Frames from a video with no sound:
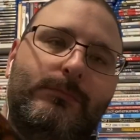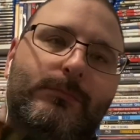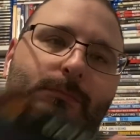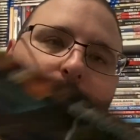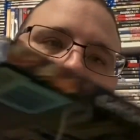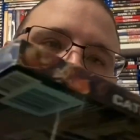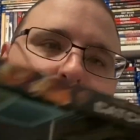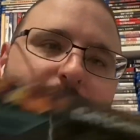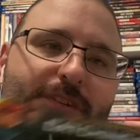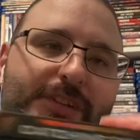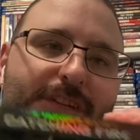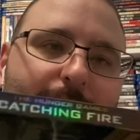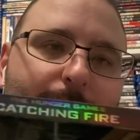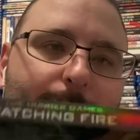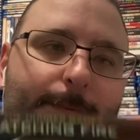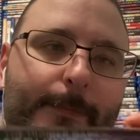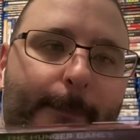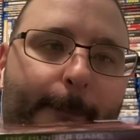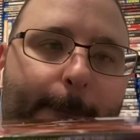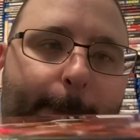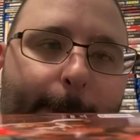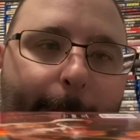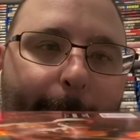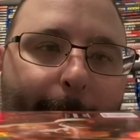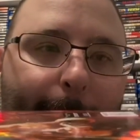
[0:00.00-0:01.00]
See,
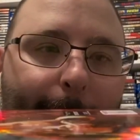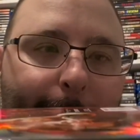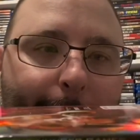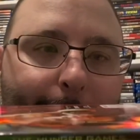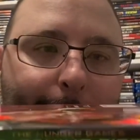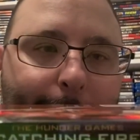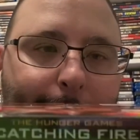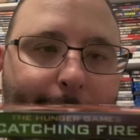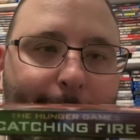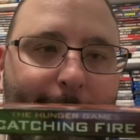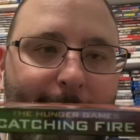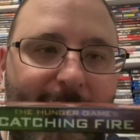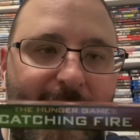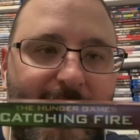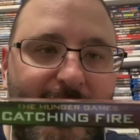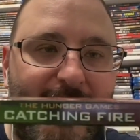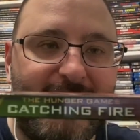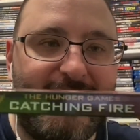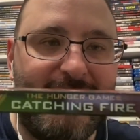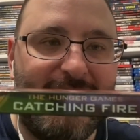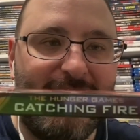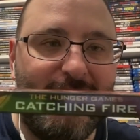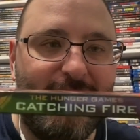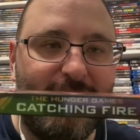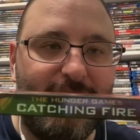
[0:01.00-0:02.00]

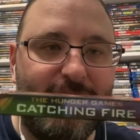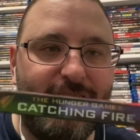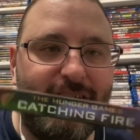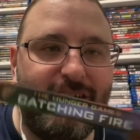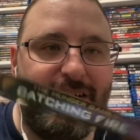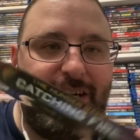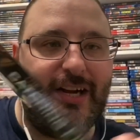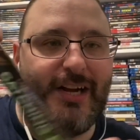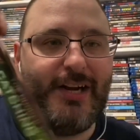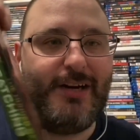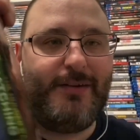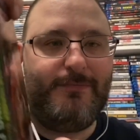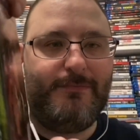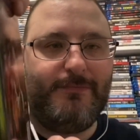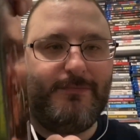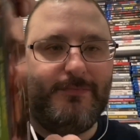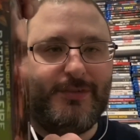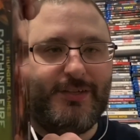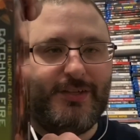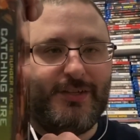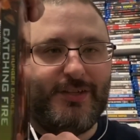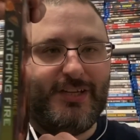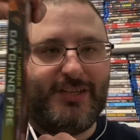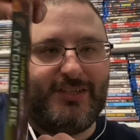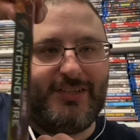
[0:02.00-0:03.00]
this English side.
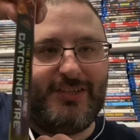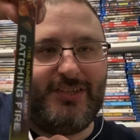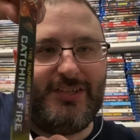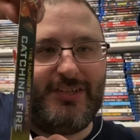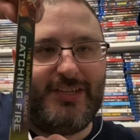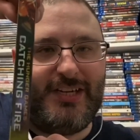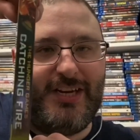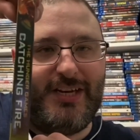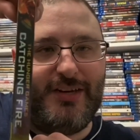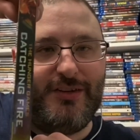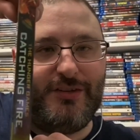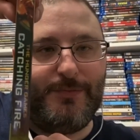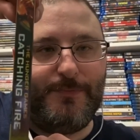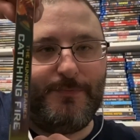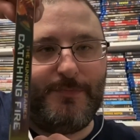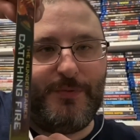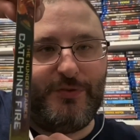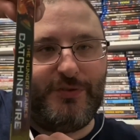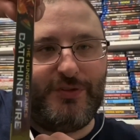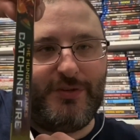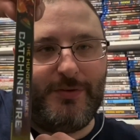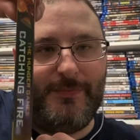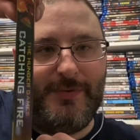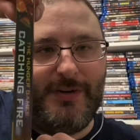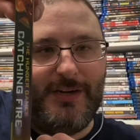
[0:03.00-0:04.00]
So that's the side that's
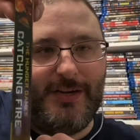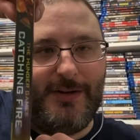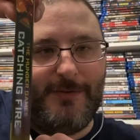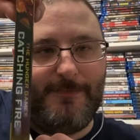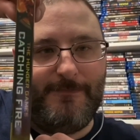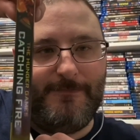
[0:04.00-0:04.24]
supposed to be up.